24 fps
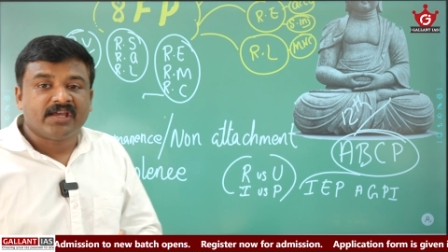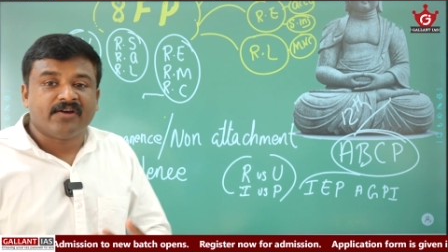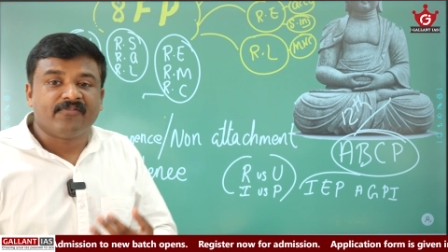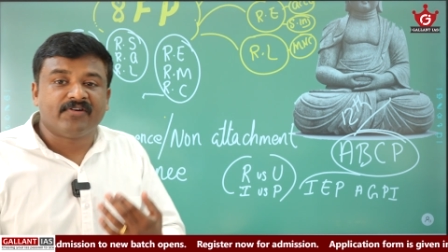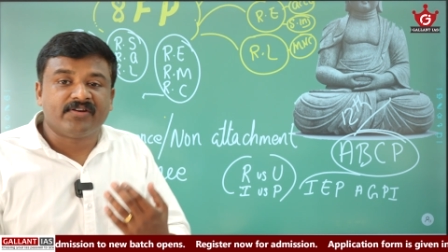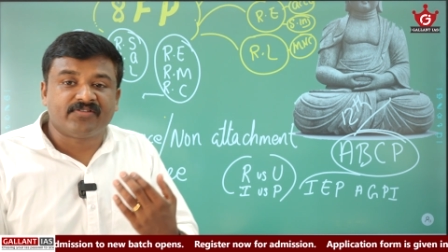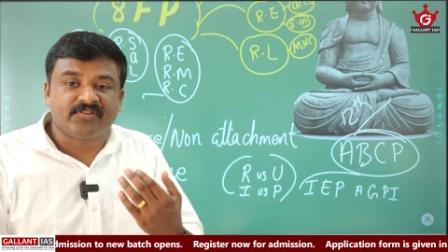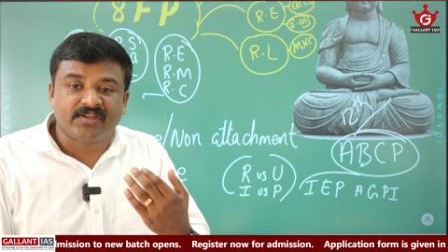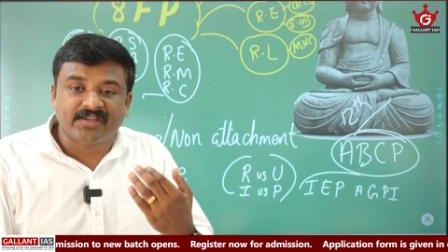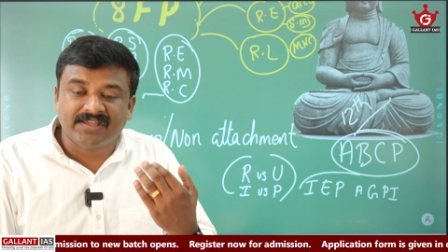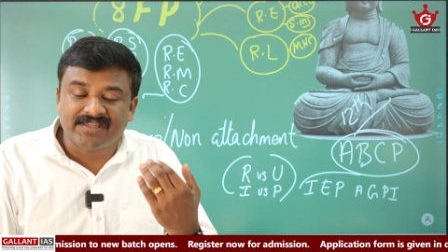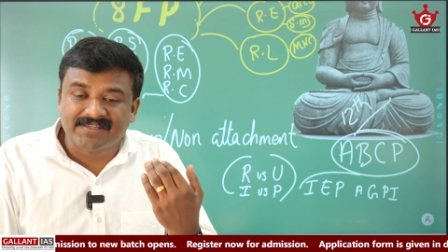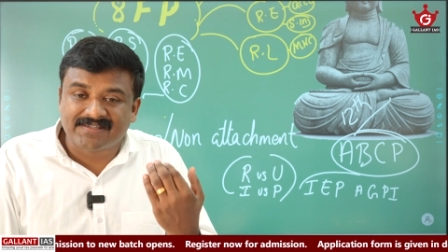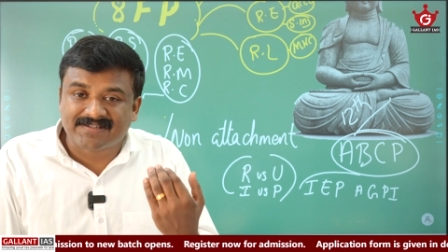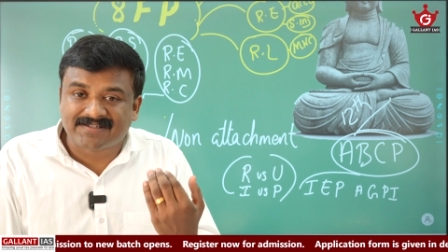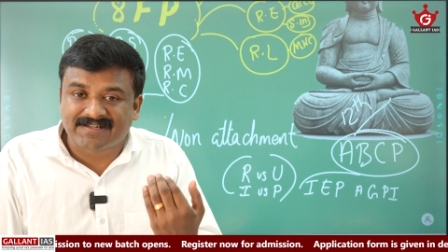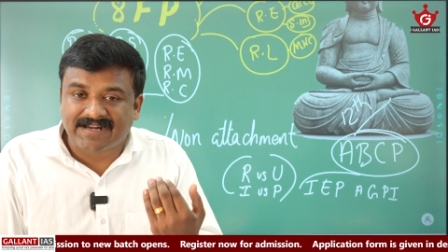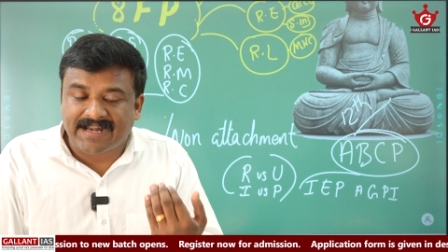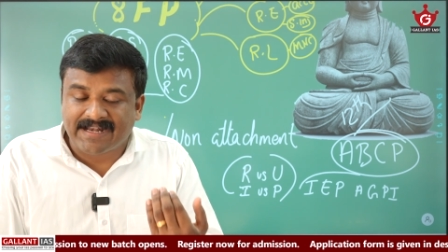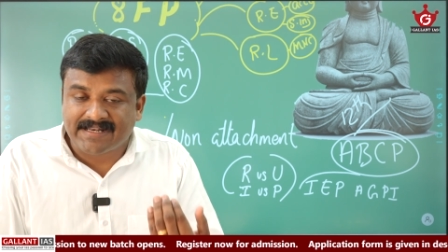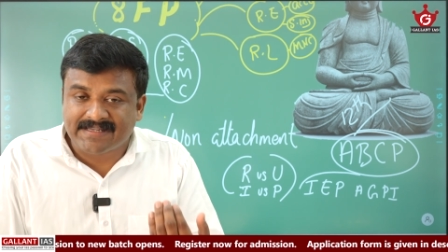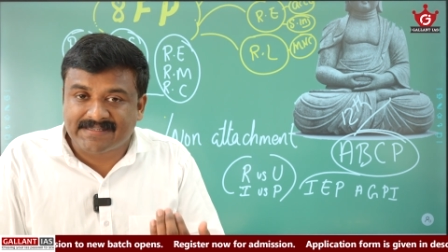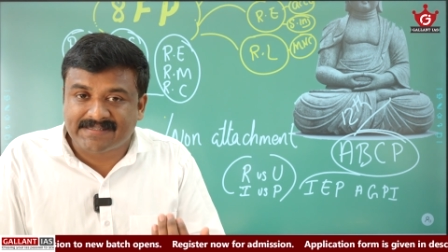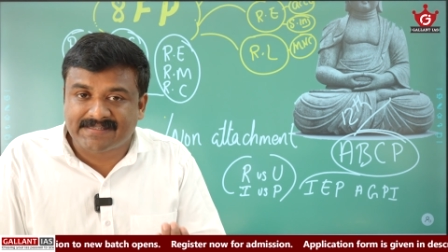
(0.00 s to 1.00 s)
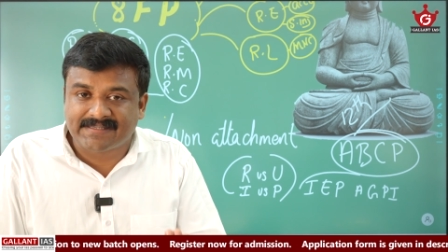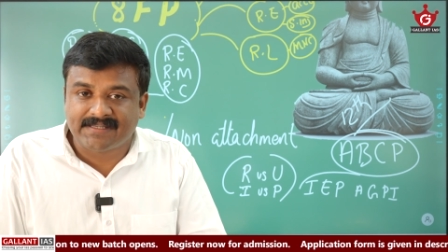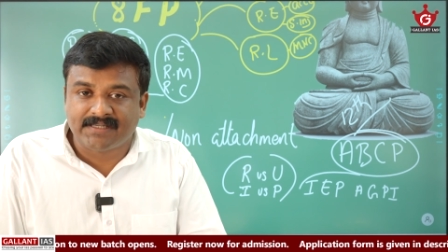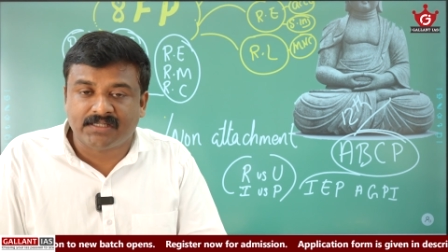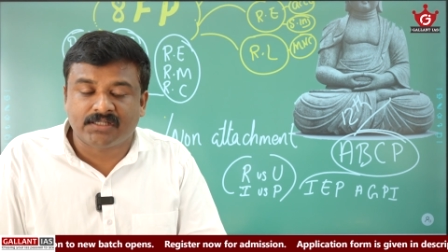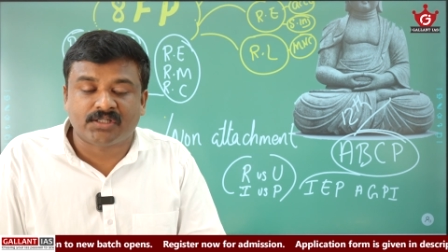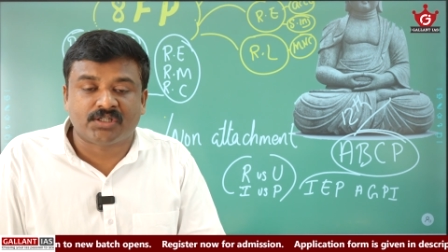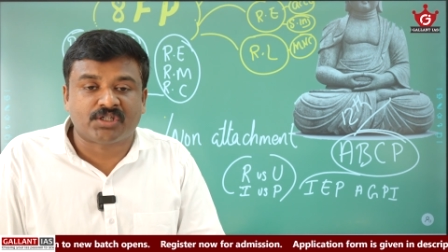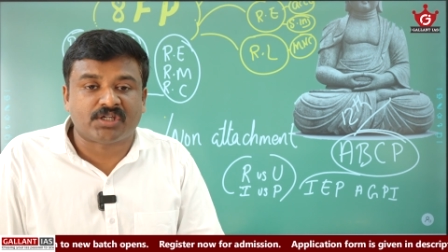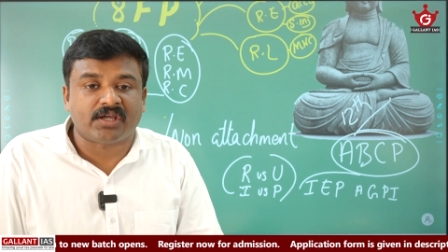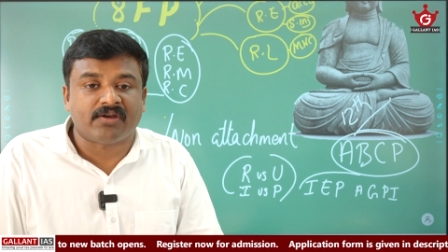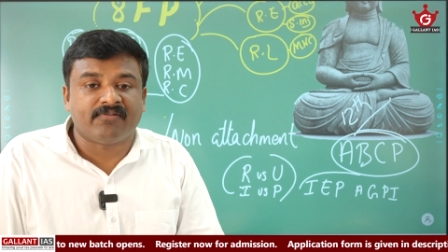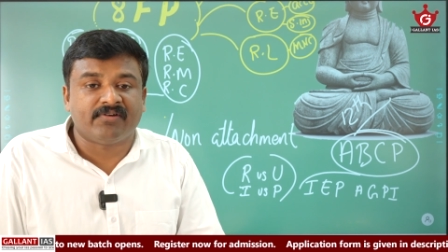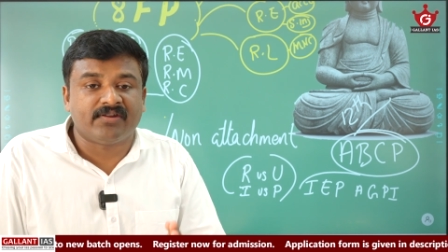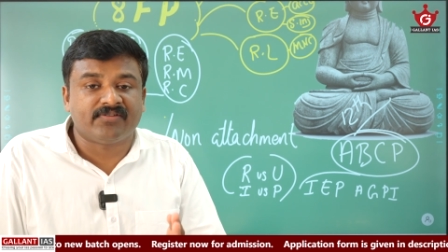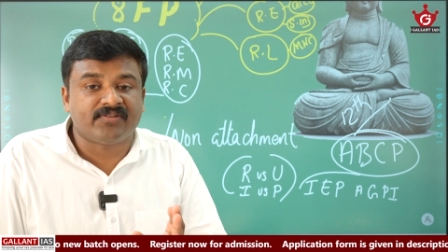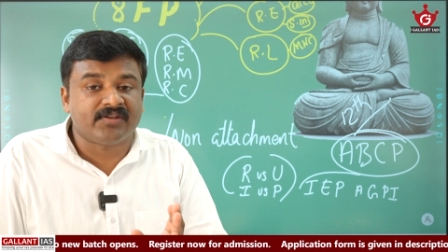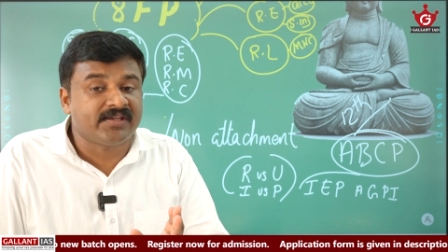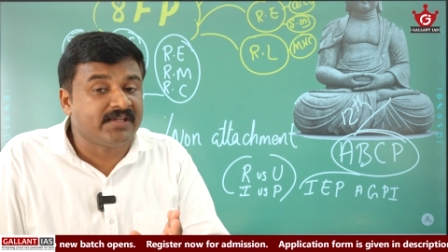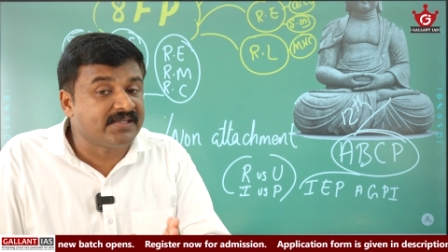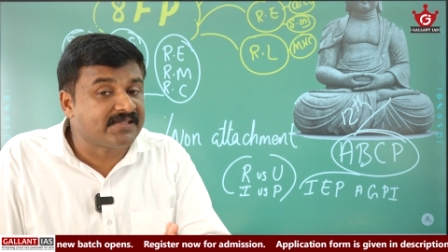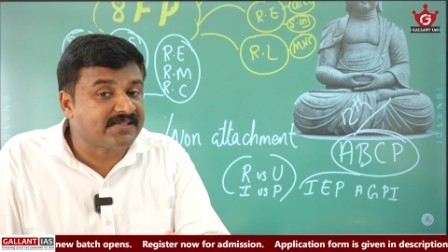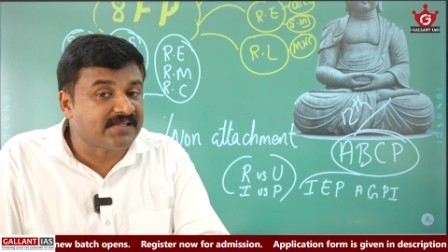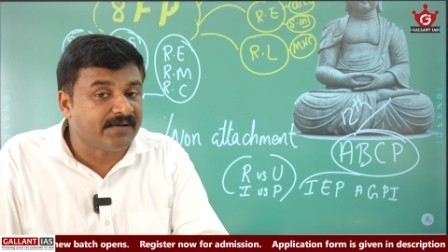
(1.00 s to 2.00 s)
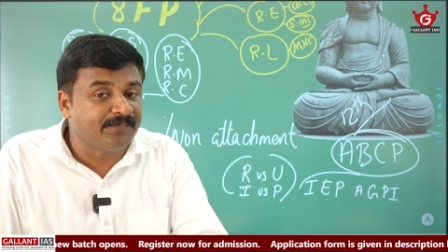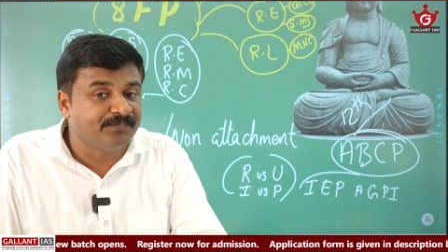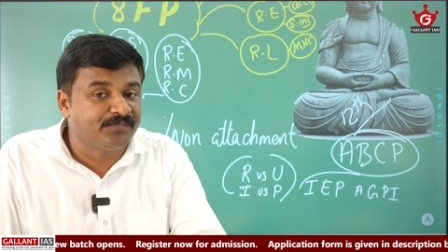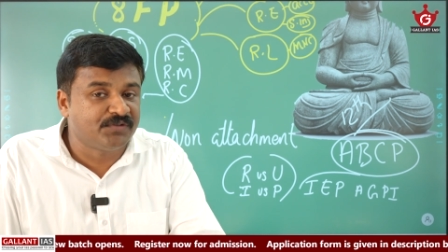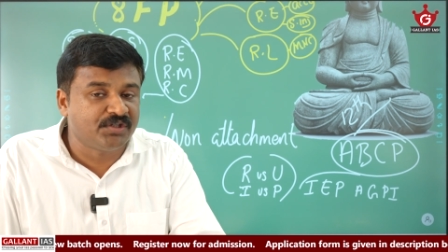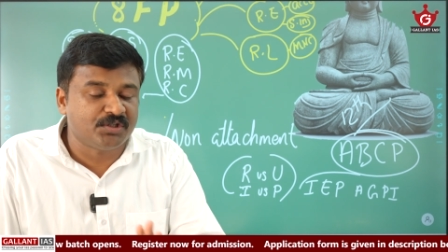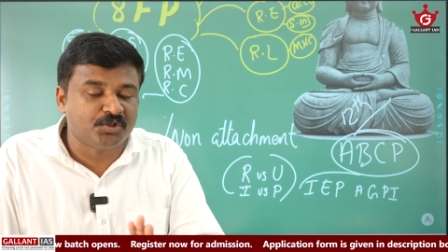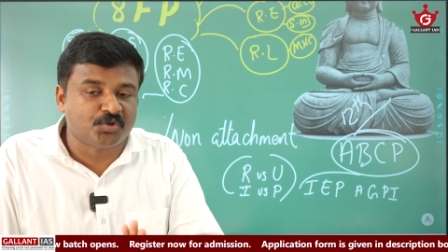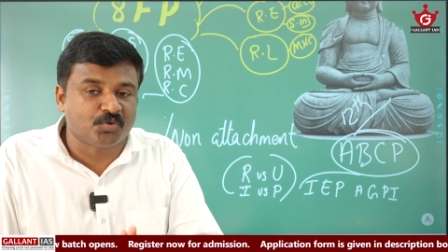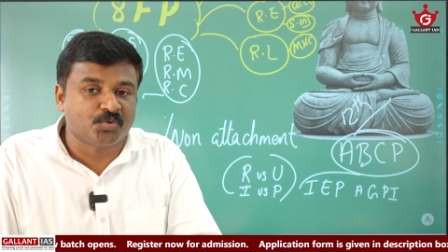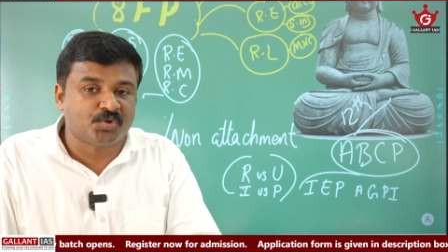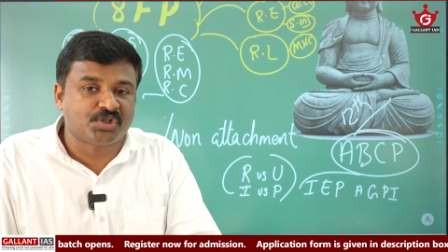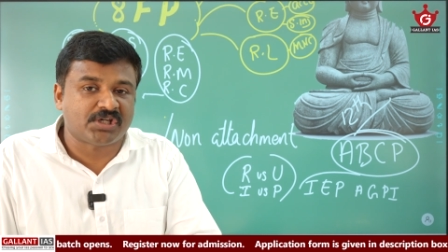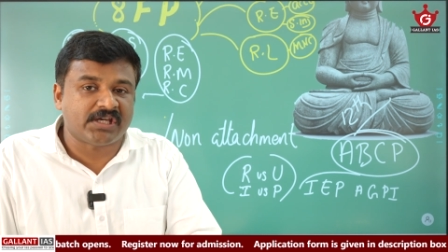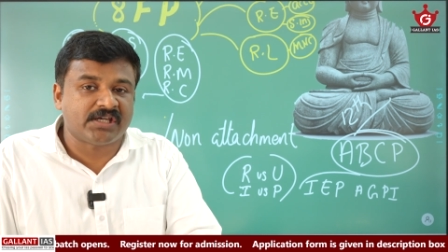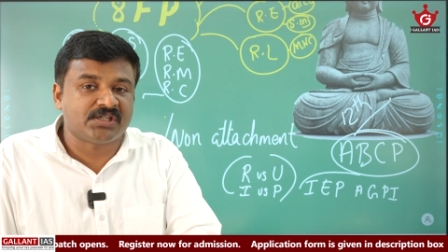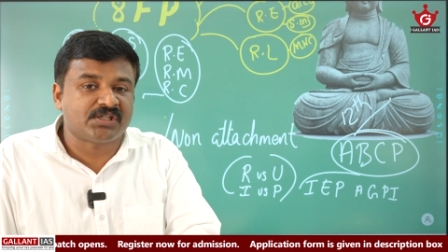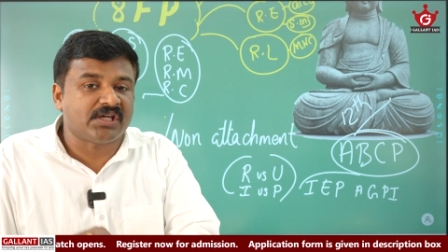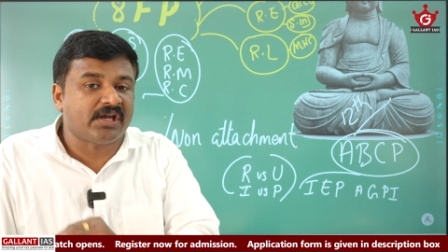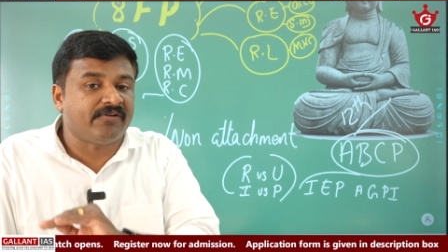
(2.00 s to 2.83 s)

everything is transient, everything is subject to change,